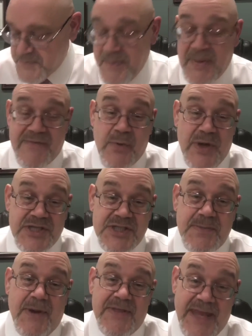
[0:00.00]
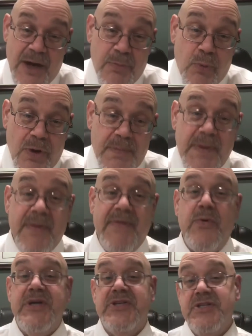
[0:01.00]
people have questions about the airport, people have
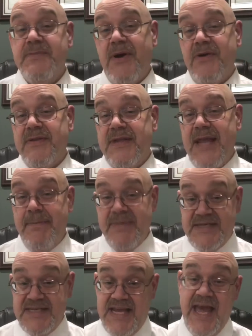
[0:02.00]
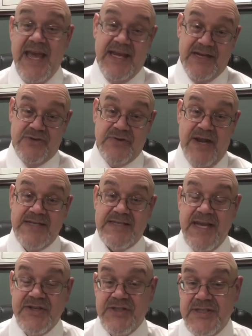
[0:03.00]
questions about the MBTA and train
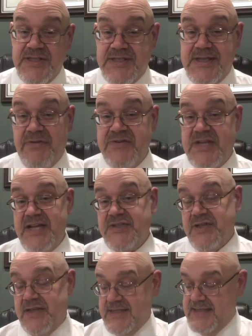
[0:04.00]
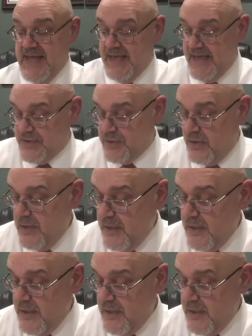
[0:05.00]
stations and South Station, things of that nature.